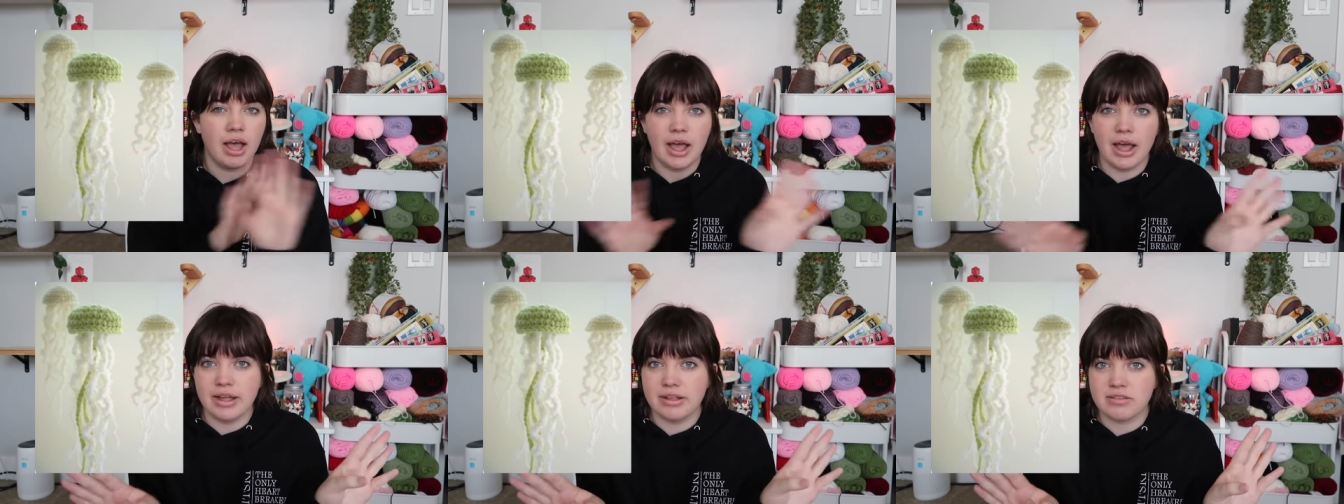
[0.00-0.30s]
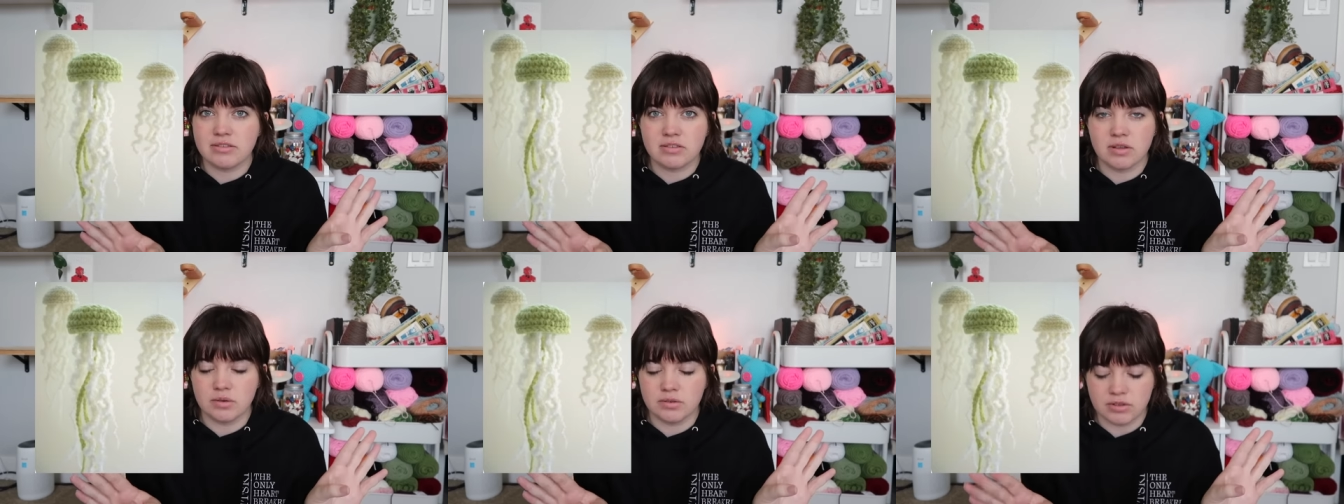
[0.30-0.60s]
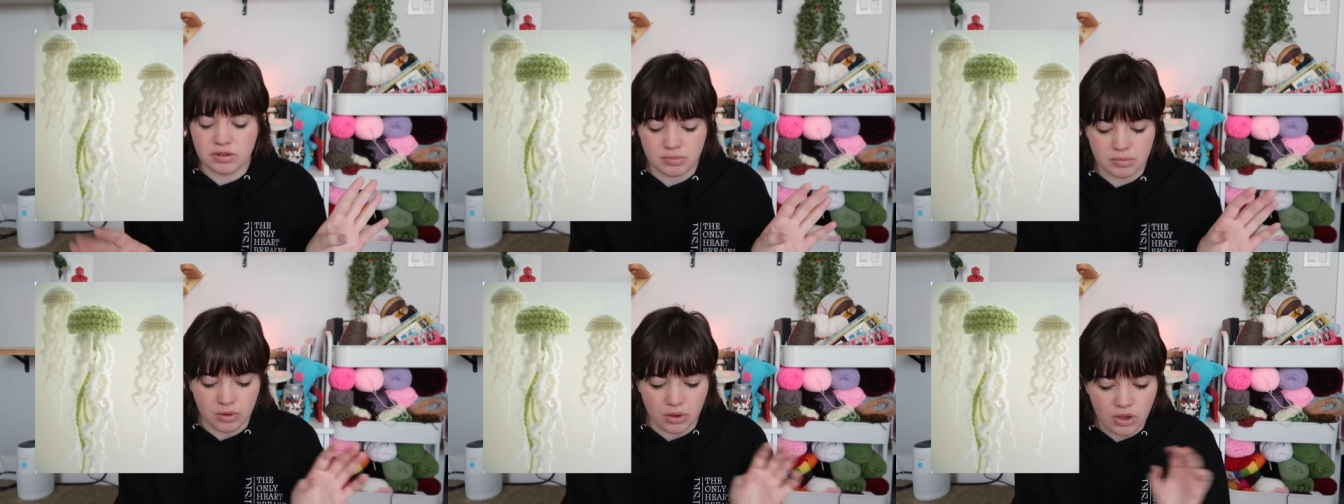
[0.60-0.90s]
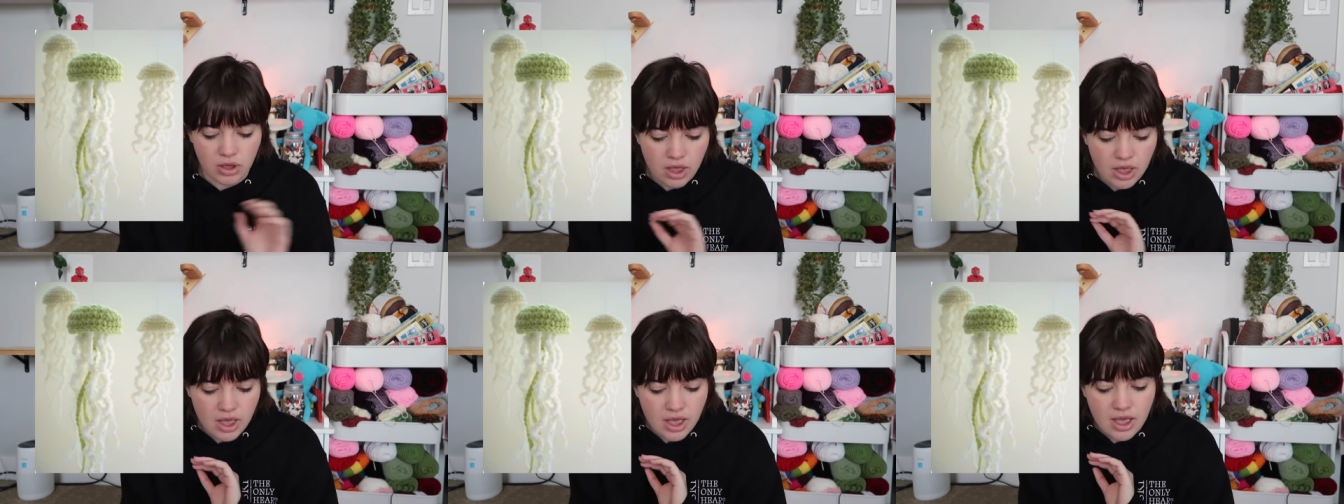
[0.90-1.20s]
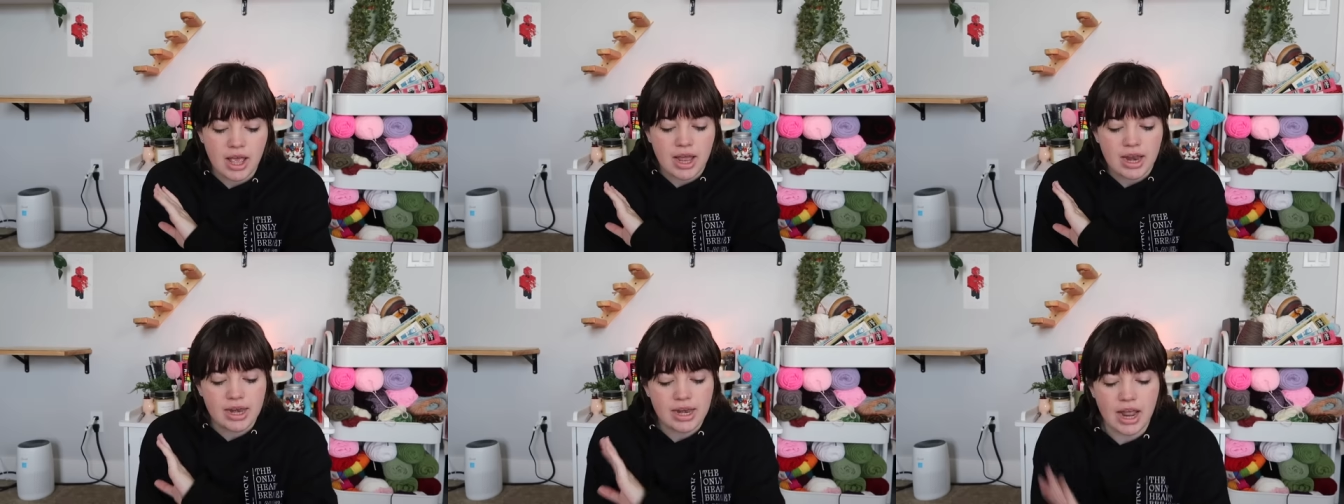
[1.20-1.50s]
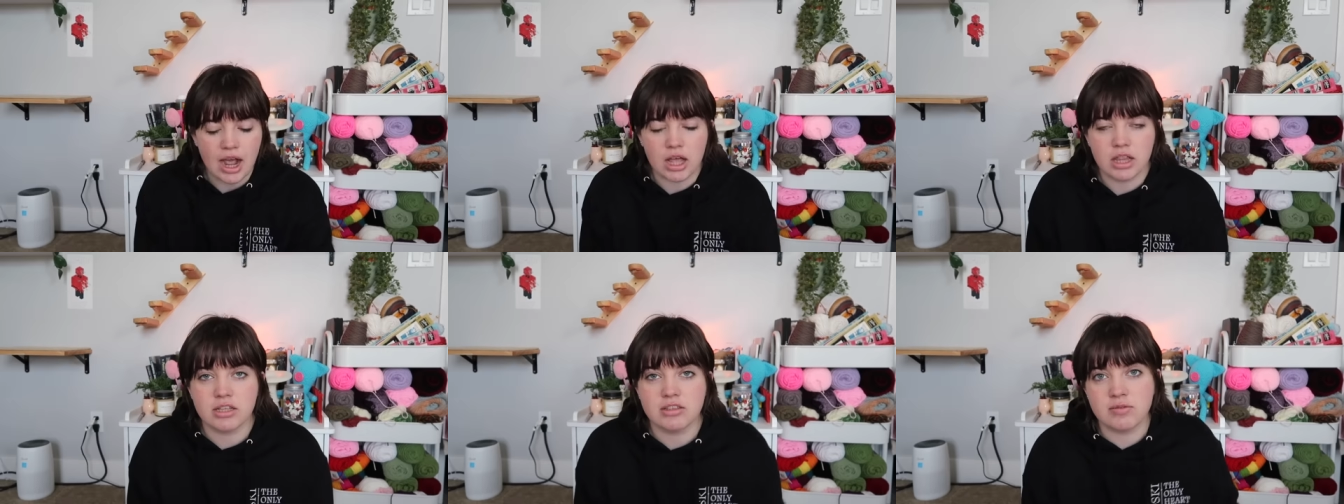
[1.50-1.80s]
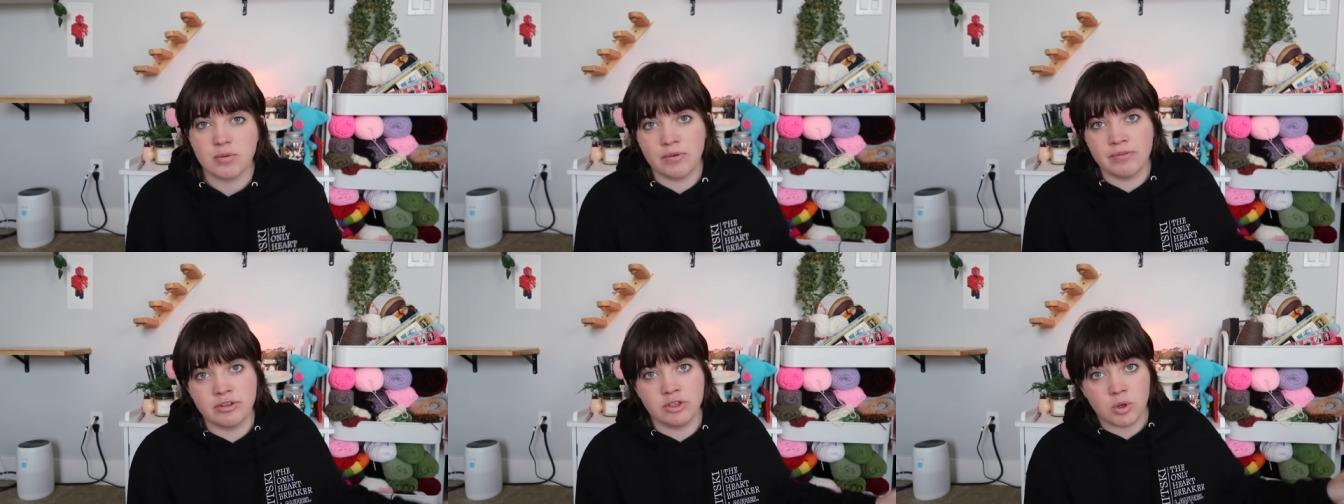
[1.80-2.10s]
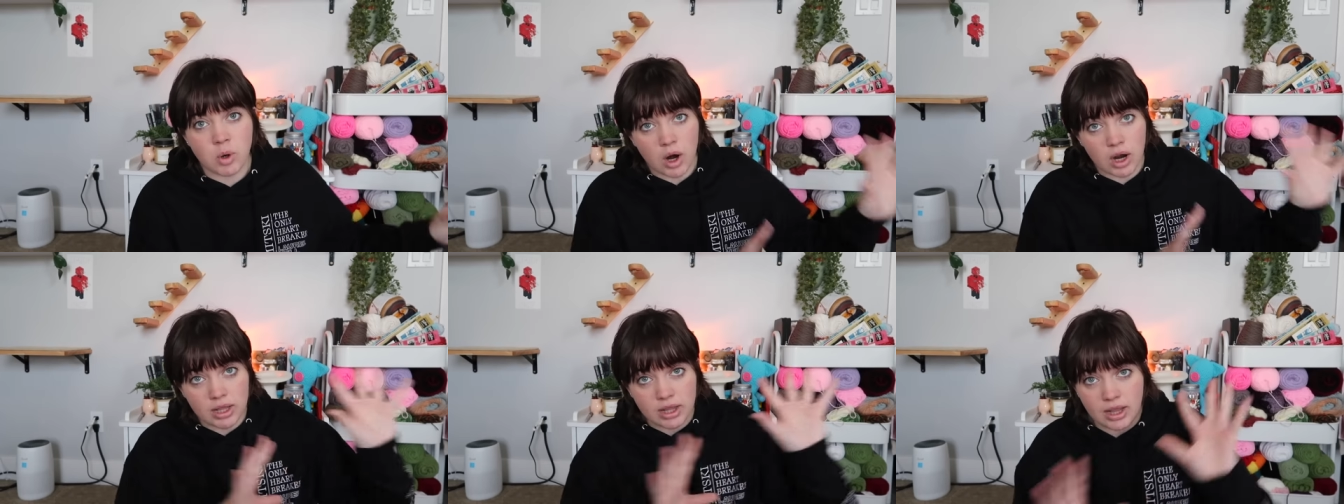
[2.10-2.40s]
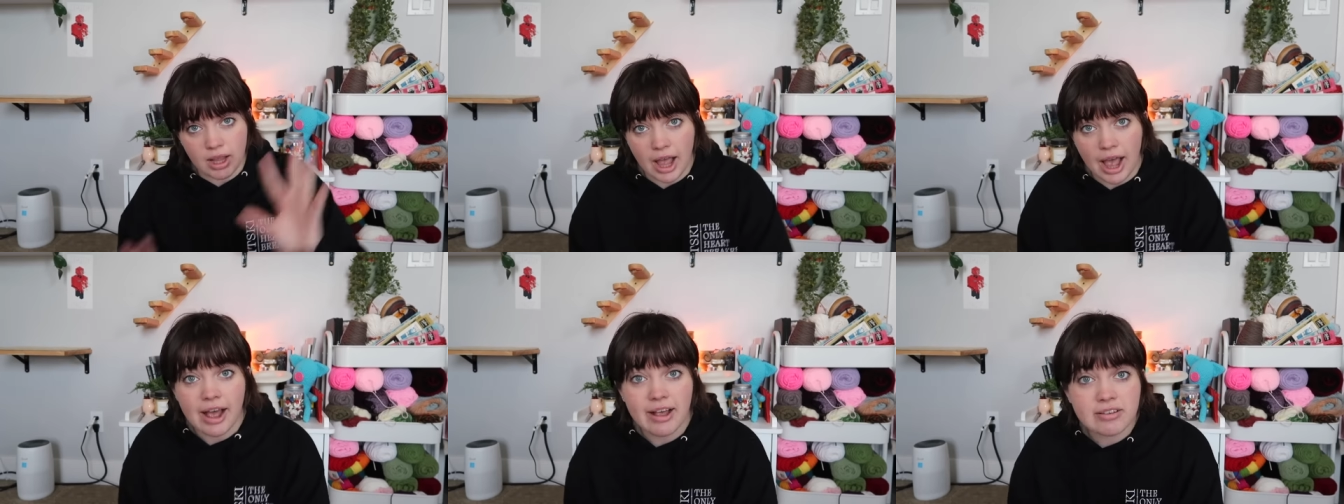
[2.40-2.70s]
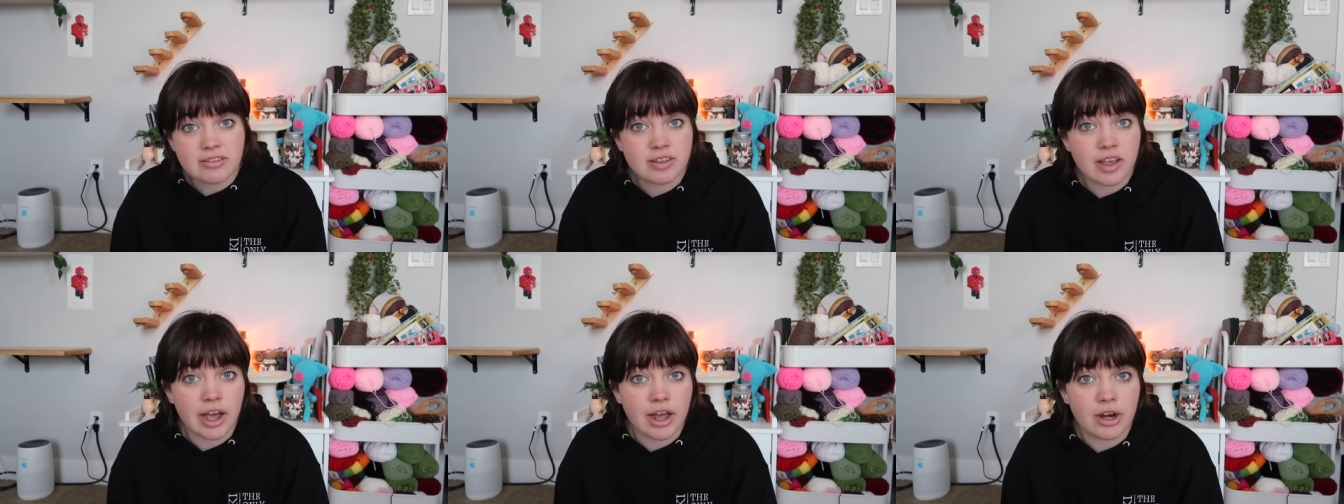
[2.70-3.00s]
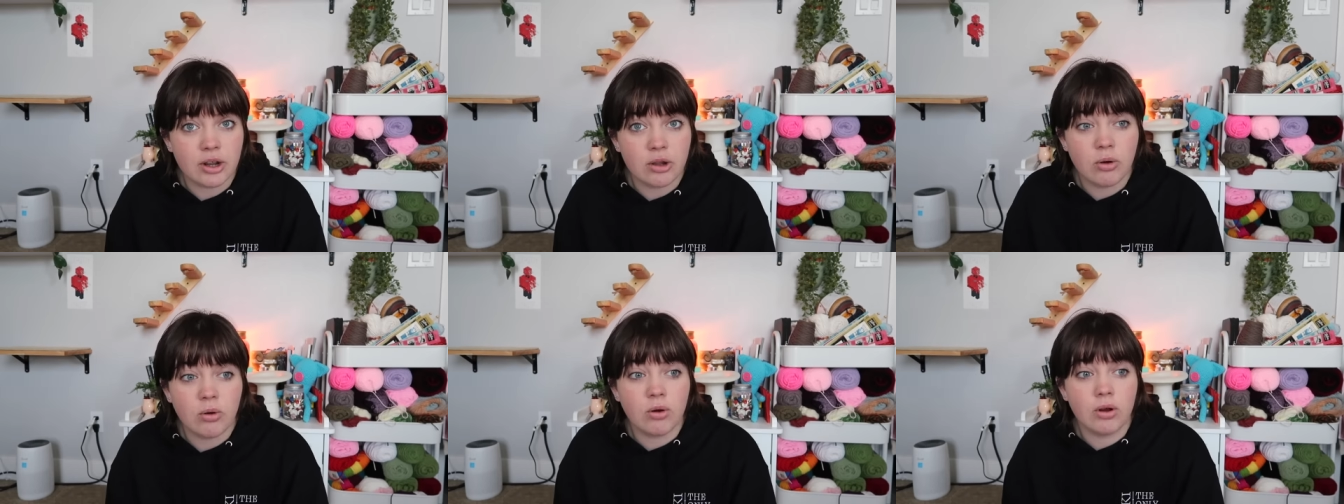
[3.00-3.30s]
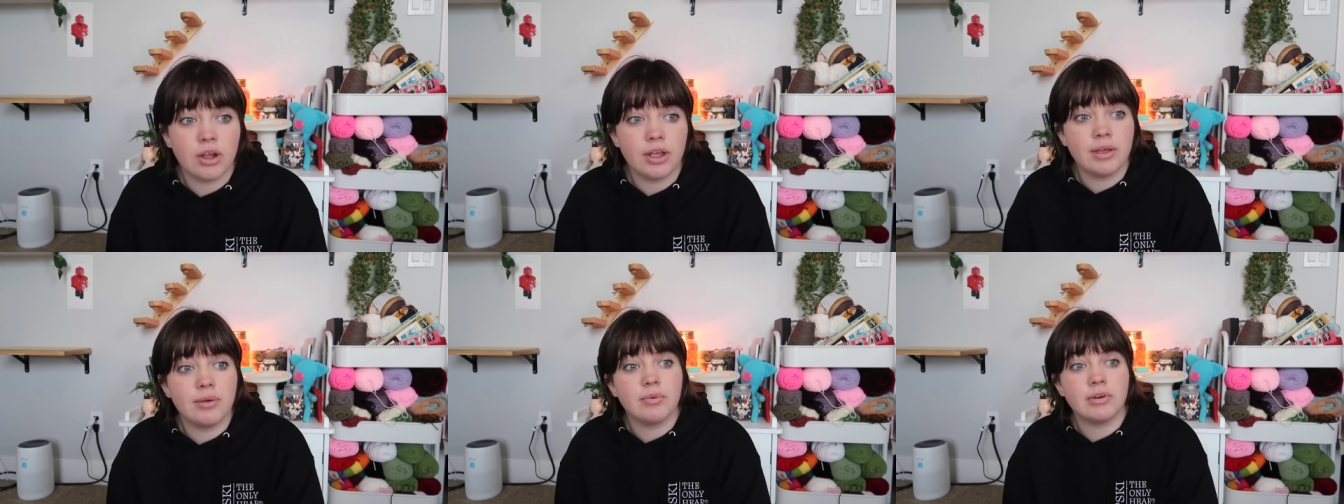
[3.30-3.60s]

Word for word: It's so simple. Now let's move into our last category,